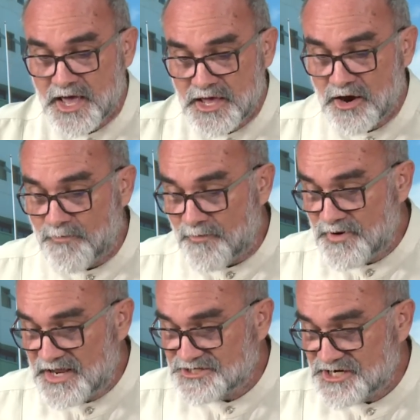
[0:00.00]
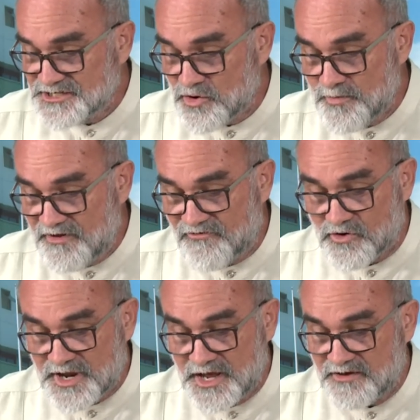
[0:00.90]
your population is going to be
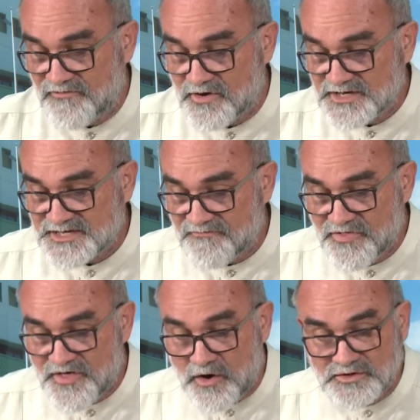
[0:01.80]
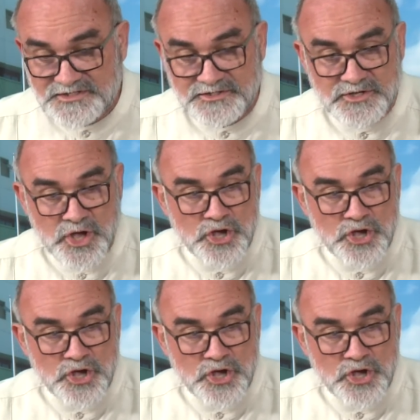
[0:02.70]
48, 47,000.